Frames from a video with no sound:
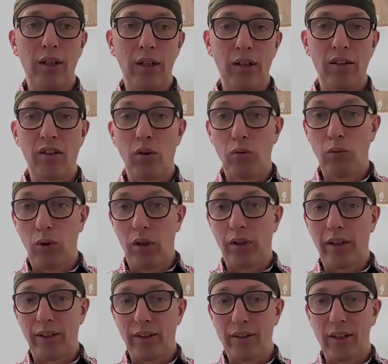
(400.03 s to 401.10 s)
is the
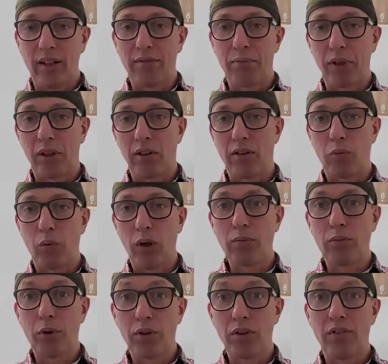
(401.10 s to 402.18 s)
walk itself, because
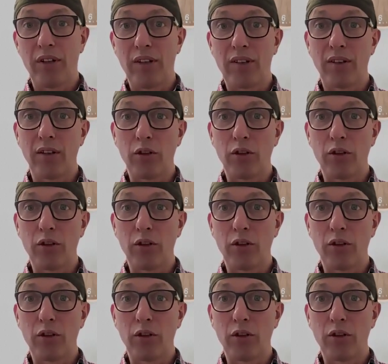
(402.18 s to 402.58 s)
what motivates